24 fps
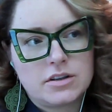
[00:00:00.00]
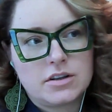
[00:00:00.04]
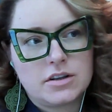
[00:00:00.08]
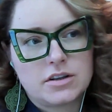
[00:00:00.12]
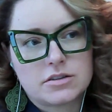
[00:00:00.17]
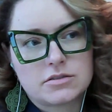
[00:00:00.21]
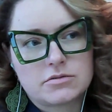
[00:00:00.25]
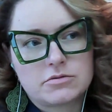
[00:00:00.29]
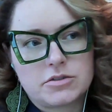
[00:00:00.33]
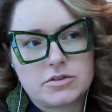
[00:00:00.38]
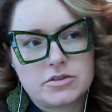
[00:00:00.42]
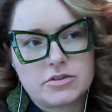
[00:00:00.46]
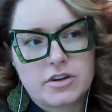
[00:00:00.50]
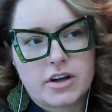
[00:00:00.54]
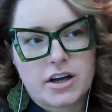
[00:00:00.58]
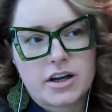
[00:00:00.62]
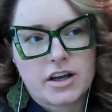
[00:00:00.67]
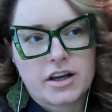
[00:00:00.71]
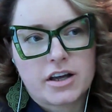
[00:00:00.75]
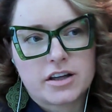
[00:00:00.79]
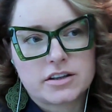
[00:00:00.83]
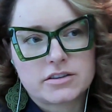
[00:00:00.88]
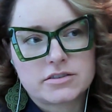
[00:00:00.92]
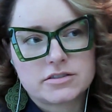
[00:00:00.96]
when you
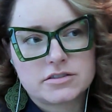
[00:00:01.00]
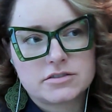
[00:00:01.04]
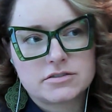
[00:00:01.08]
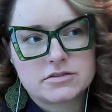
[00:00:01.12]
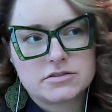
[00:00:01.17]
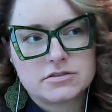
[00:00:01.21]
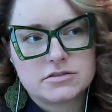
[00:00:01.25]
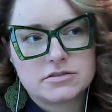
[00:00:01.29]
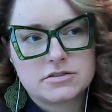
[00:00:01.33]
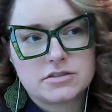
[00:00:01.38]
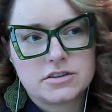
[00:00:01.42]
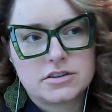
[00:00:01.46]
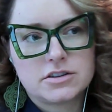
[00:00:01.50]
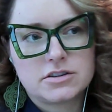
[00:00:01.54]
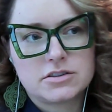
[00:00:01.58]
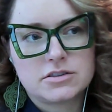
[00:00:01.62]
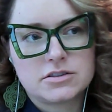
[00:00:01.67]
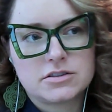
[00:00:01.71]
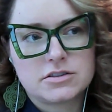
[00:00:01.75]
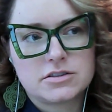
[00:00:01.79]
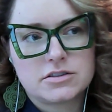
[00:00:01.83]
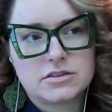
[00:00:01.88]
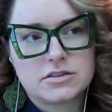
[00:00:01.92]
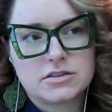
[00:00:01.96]
can't get
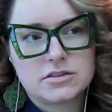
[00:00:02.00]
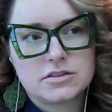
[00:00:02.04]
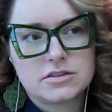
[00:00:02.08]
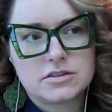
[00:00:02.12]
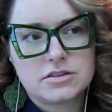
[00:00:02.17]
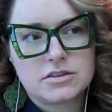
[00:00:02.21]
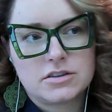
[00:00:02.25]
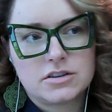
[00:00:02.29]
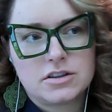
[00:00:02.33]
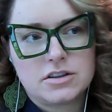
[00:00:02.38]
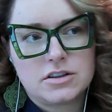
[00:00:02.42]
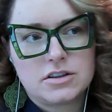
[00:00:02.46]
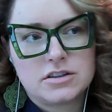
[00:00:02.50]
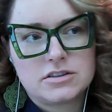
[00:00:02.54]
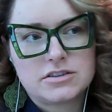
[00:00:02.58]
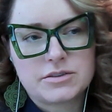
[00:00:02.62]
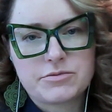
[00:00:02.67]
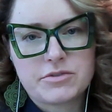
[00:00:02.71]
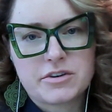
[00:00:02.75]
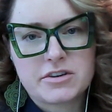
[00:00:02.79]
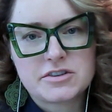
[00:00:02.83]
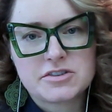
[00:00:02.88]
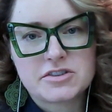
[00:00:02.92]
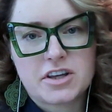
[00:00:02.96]
in,
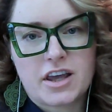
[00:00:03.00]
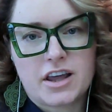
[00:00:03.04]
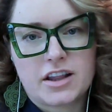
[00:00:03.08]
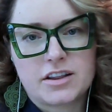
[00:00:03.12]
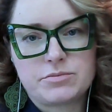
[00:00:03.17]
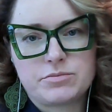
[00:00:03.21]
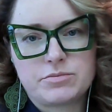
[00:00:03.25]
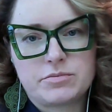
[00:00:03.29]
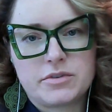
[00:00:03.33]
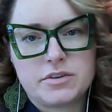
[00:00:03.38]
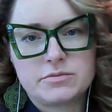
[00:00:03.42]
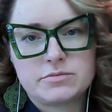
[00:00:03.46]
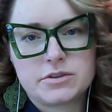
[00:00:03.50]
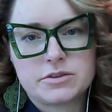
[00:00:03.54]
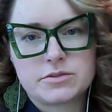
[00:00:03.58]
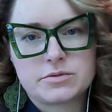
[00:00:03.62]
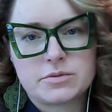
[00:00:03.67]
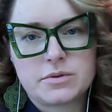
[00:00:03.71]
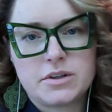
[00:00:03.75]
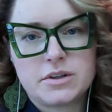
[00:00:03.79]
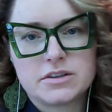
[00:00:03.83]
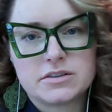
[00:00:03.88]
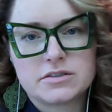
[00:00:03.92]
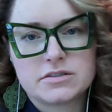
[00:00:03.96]
sometimes you get in
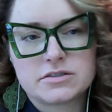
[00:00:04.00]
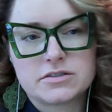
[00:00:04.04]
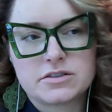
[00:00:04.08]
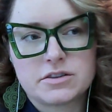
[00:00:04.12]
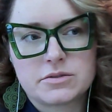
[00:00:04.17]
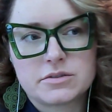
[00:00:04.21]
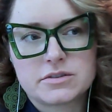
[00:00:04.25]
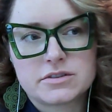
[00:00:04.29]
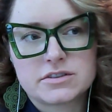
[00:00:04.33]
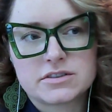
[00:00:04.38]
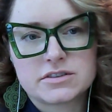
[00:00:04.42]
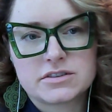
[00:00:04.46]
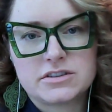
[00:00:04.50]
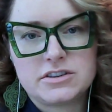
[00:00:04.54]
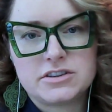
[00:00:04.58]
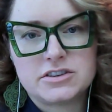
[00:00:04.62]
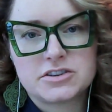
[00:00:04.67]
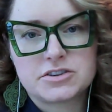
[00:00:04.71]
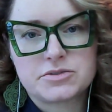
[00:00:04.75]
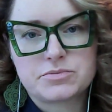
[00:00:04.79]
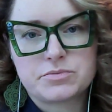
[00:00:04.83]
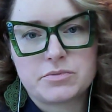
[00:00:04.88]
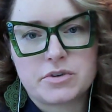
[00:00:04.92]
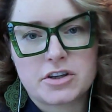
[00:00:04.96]
between, so it's
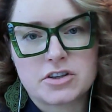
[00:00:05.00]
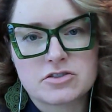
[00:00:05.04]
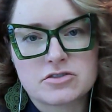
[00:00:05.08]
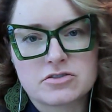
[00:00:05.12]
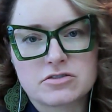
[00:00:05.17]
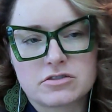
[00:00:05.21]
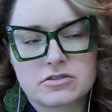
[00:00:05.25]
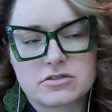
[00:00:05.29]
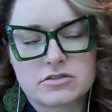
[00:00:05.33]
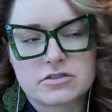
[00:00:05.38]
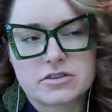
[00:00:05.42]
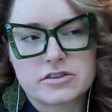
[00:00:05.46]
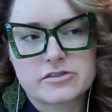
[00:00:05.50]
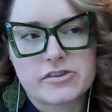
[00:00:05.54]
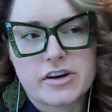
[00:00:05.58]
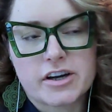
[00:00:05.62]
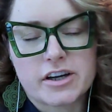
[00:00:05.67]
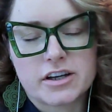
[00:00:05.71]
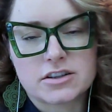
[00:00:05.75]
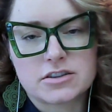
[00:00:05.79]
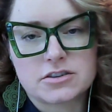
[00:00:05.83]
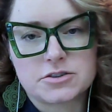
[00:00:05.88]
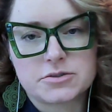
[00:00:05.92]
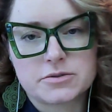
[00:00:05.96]
neither a beach or a
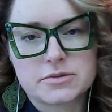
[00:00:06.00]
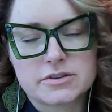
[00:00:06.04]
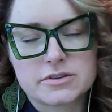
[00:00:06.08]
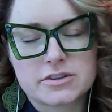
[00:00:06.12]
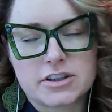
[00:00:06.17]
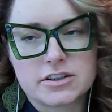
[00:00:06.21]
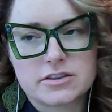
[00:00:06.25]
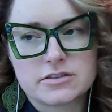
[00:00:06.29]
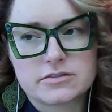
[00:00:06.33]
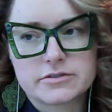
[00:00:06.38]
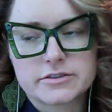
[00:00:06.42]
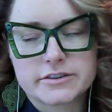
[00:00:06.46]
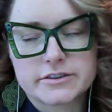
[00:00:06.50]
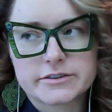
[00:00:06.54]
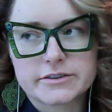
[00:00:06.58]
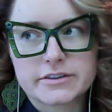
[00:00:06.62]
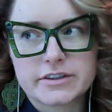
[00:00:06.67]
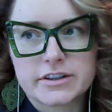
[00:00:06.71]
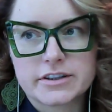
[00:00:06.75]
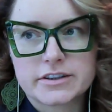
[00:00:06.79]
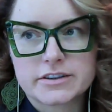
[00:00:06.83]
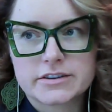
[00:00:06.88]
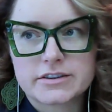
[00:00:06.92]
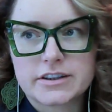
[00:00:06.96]
rugged coastline. So
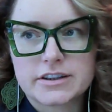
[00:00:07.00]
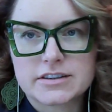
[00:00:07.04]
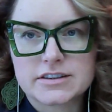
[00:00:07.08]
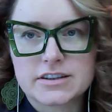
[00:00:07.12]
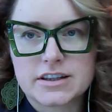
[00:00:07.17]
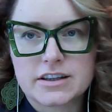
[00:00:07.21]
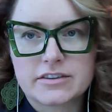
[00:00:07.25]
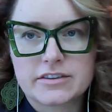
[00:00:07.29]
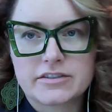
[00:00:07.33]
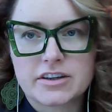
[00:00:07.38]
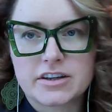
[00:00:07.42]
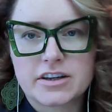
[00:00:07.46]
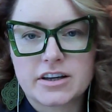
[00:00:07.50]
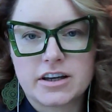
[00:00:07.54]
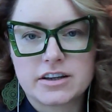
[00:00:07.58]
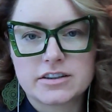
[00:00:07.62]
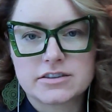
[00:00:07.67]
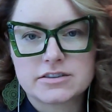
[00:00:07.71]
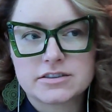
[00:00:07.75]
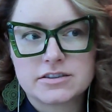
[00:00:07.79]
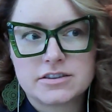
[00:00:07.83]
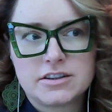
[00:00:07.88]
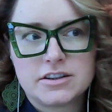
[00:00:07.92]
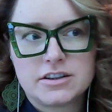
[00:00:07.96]
like that's not very
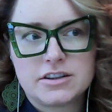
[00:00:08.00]
nice.